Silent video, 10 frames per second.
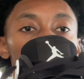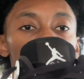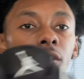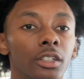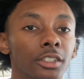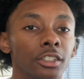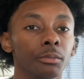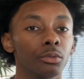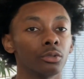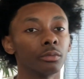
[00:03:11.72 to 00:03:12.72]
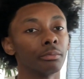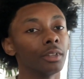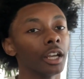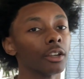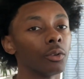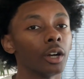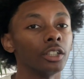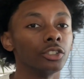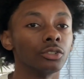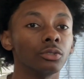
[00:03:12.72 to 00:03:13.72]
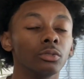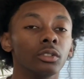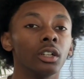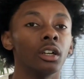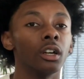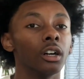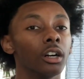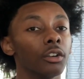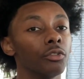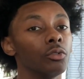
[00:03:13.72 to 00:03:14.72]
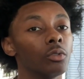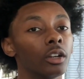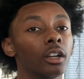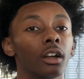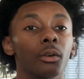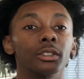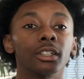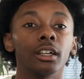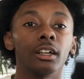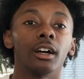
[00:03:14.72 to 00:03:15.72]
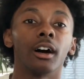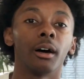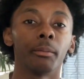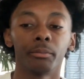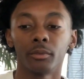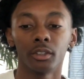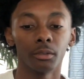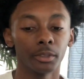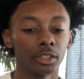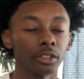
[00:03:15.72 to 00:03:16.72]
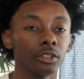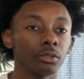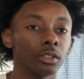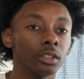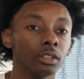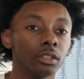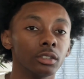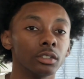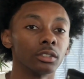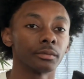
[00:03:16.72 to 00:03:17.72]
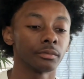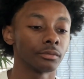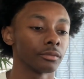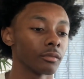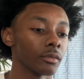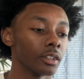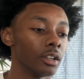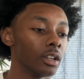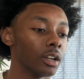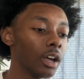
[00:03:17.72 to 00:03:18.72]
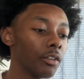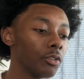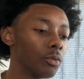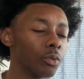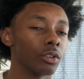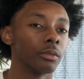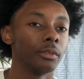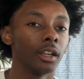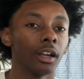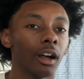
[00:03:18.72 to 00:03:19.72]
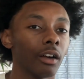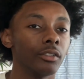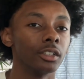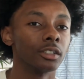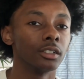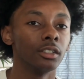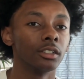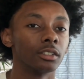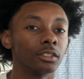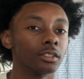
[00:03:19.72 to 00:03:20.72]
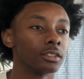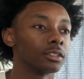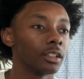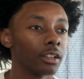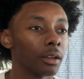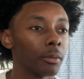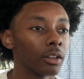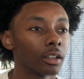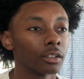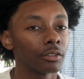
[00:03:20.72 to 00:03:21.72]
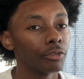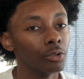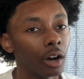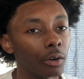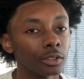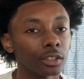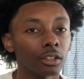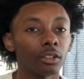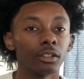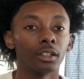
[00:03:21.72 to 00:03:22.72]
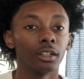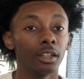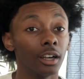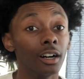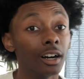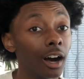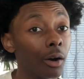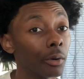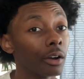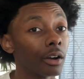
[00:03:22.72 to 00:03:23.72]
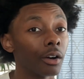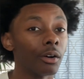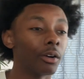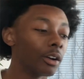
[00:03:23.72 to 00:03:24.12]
Yeah, simple black and white shoe. If you want it, I would say cop. The material good. Haven't worn them yet, obviously. They came out like a few hours ago. An hour ago.